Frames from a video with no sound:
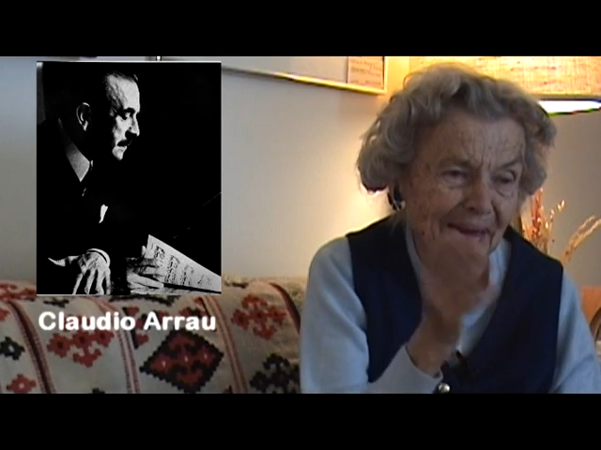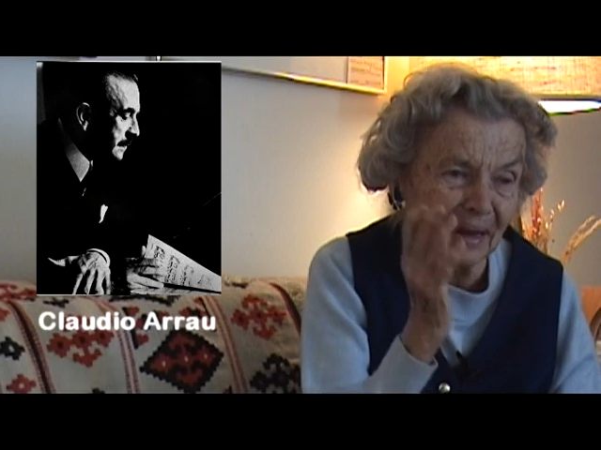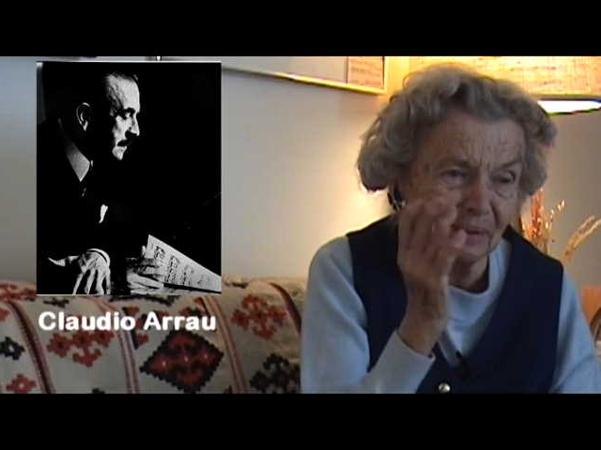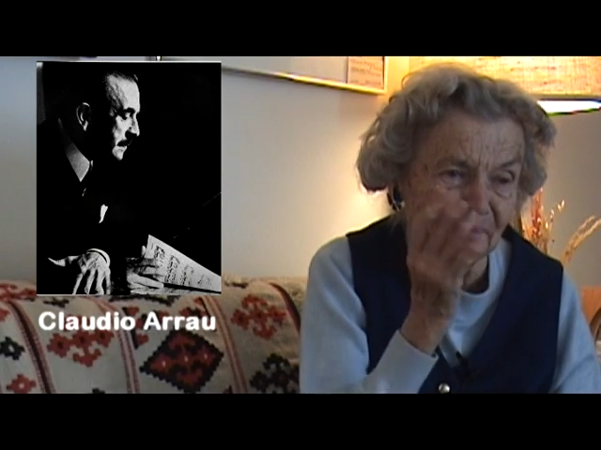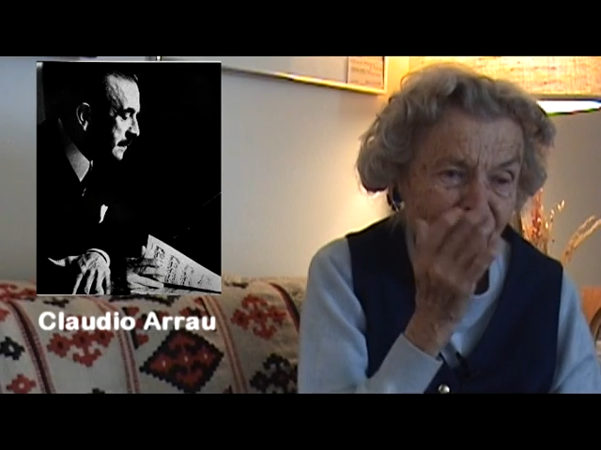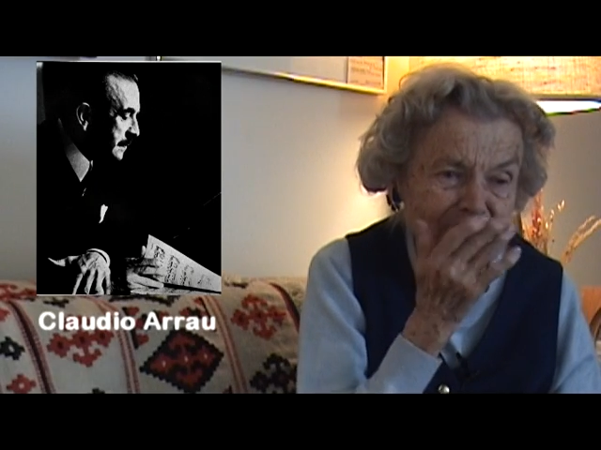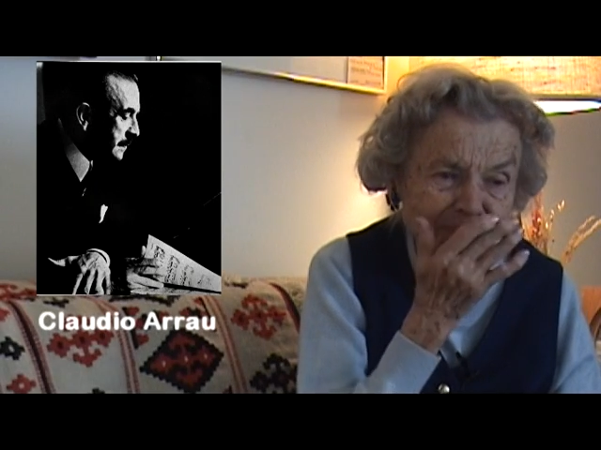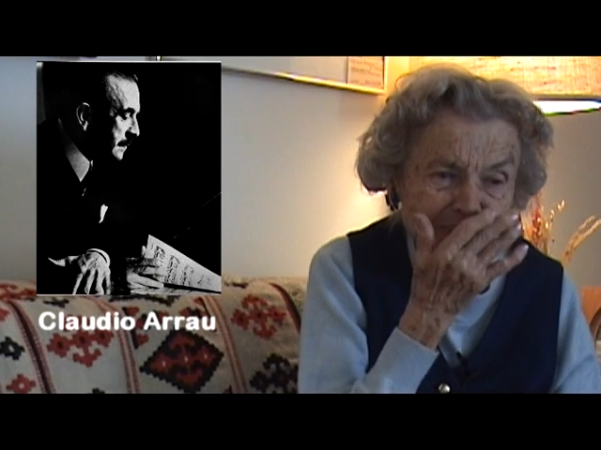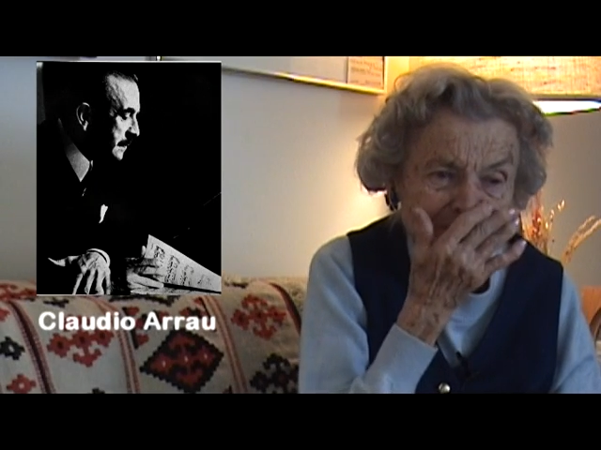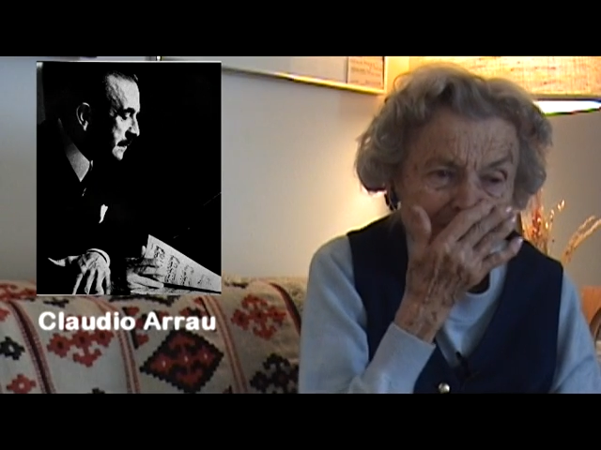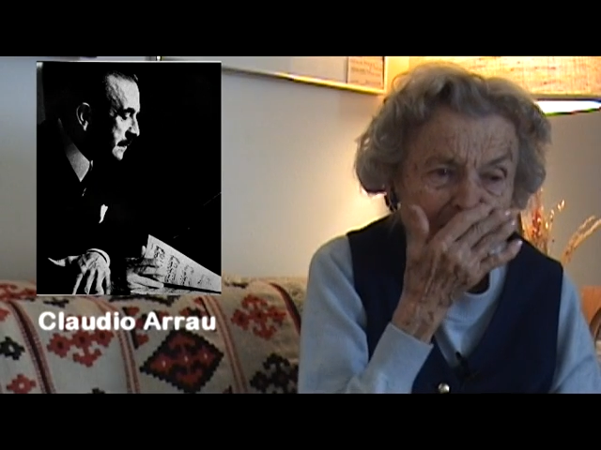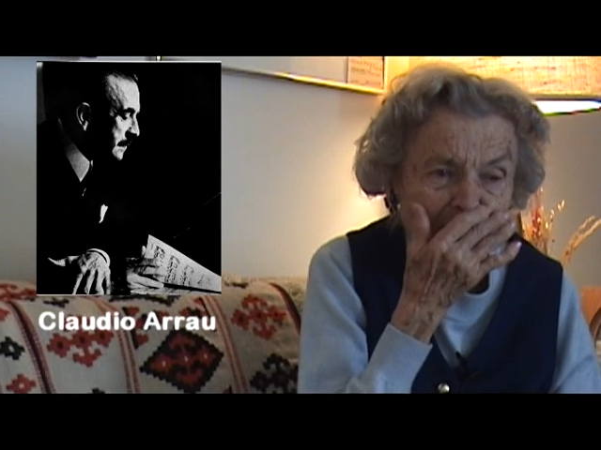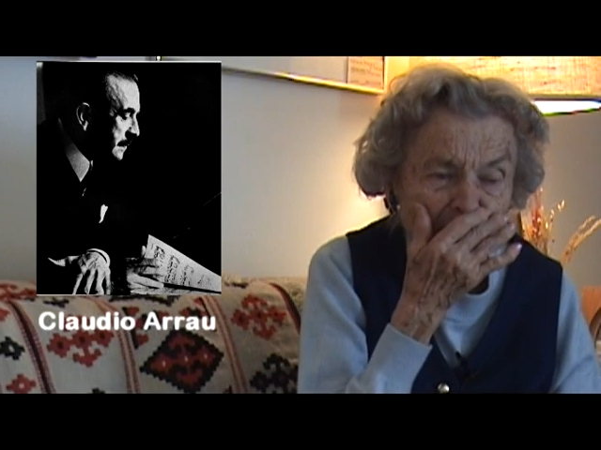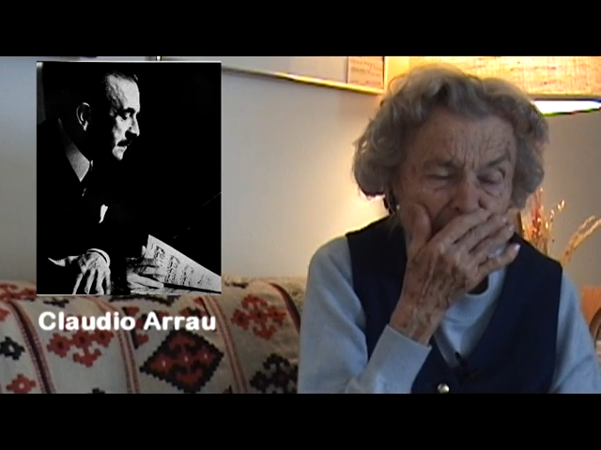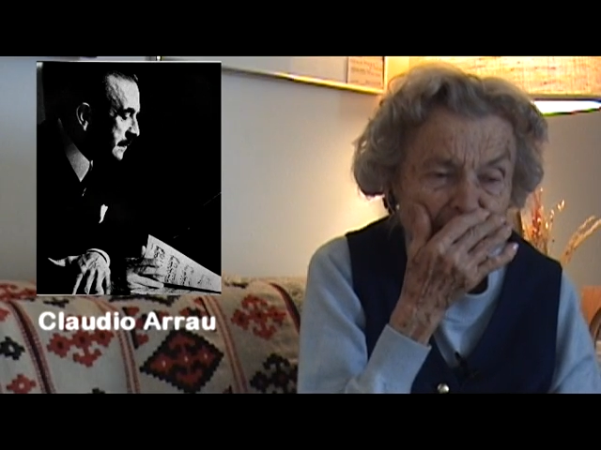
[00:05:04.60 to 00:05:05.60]
I'm
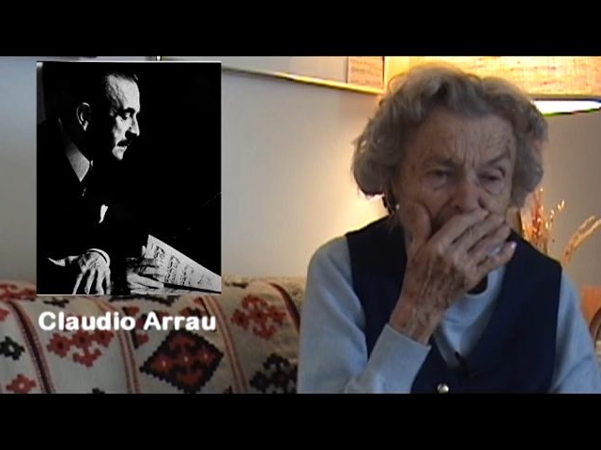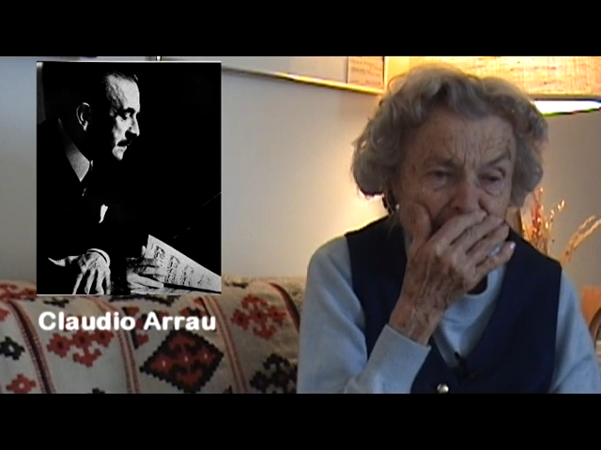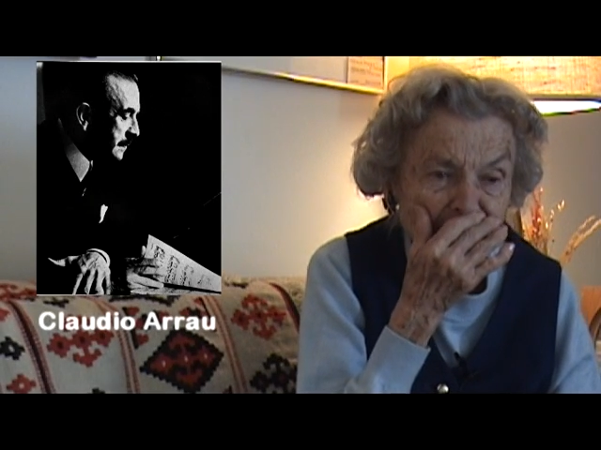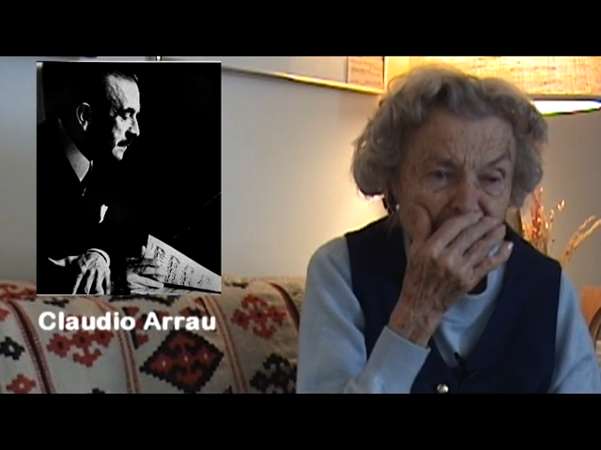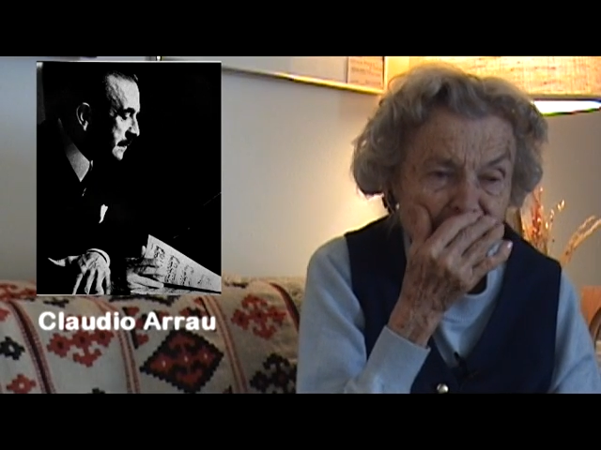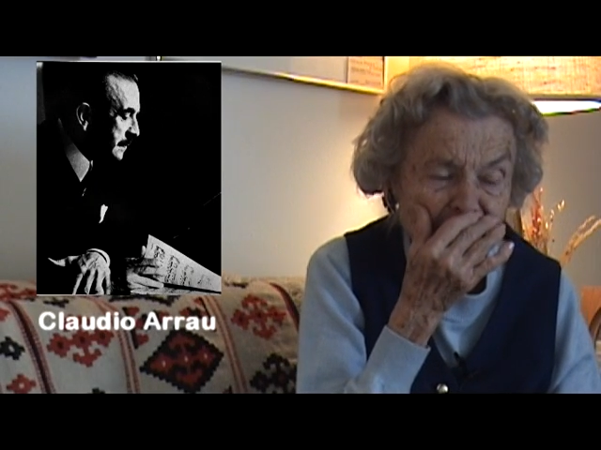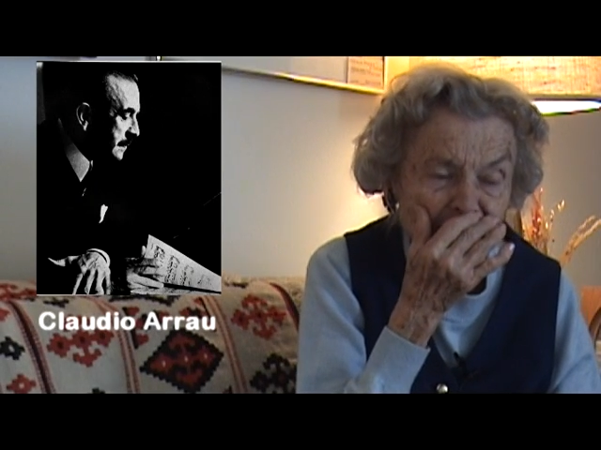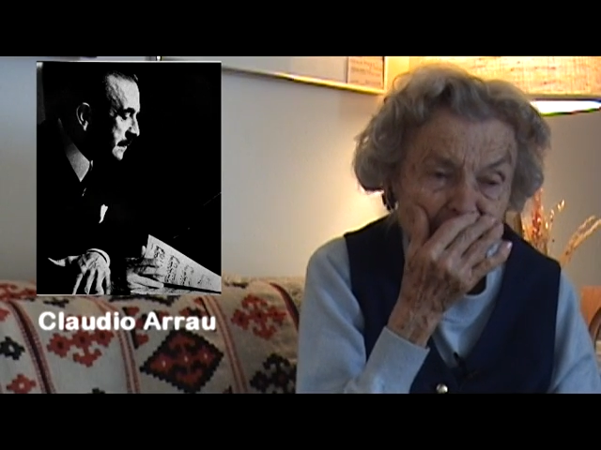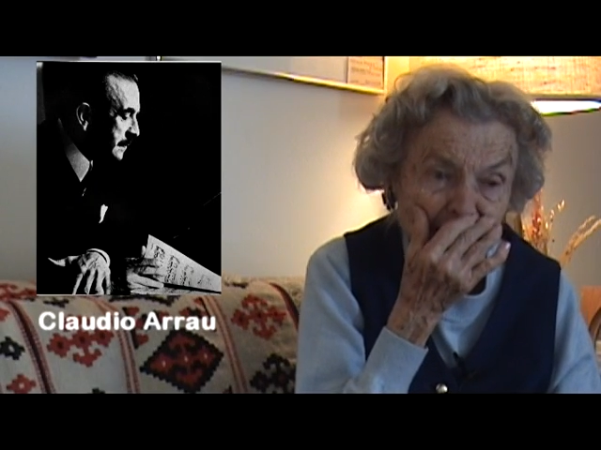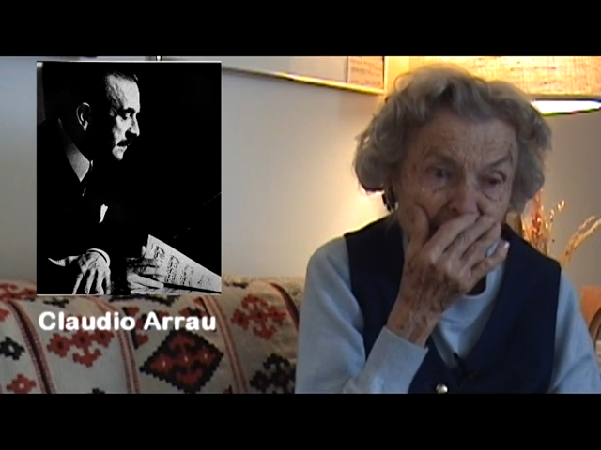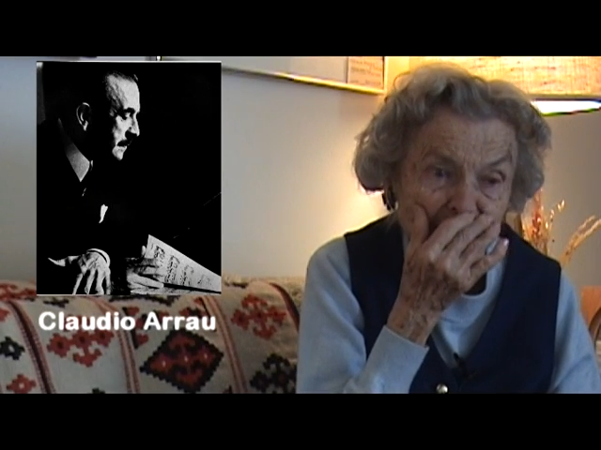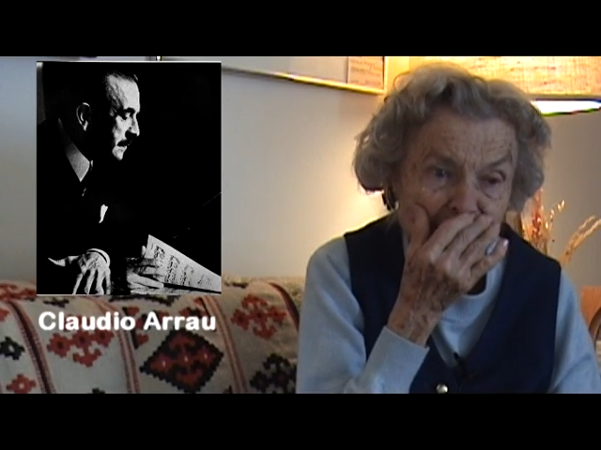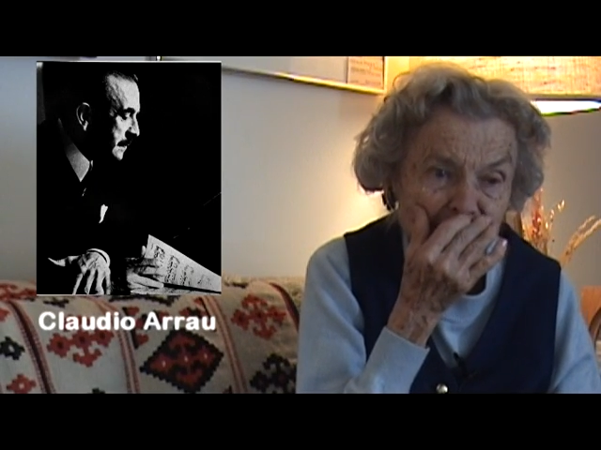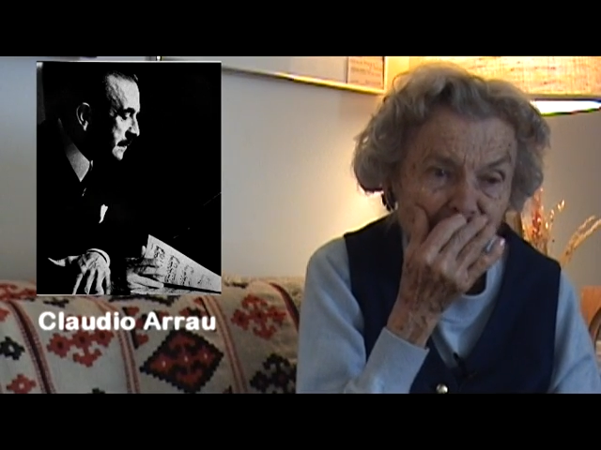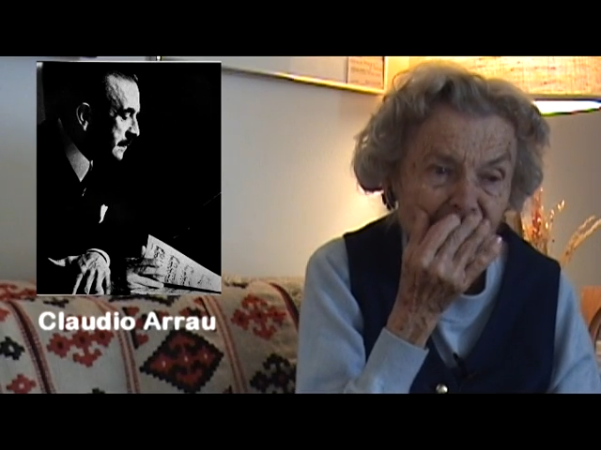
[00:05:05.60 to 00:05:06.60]
performing here, for
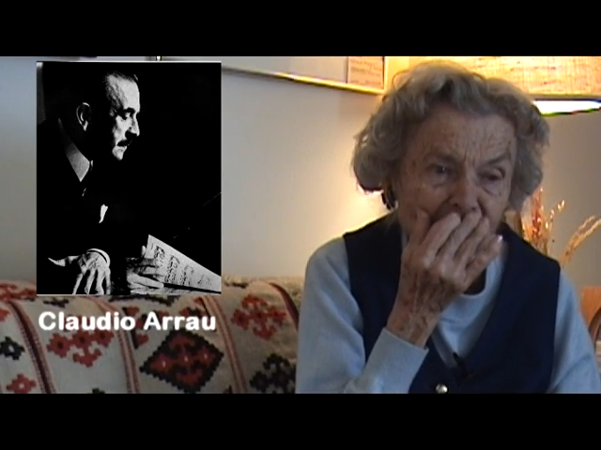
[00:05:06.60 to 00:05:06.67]
playing.